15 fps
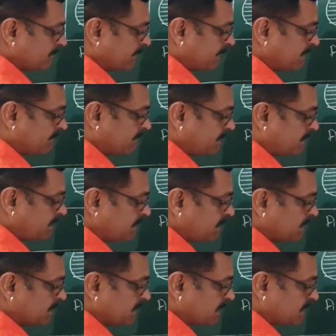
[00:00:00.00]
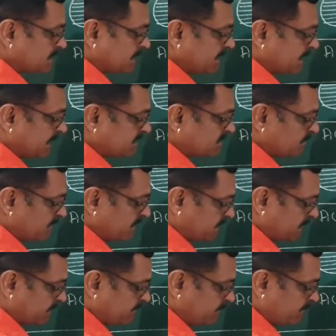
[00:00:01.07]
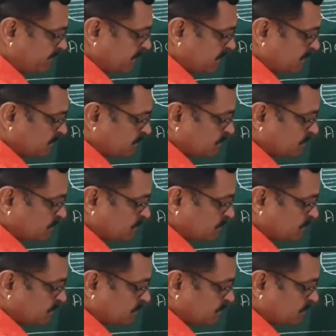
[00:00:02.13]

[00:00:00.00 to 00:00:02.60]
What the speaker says: wherever the three lines are meeting,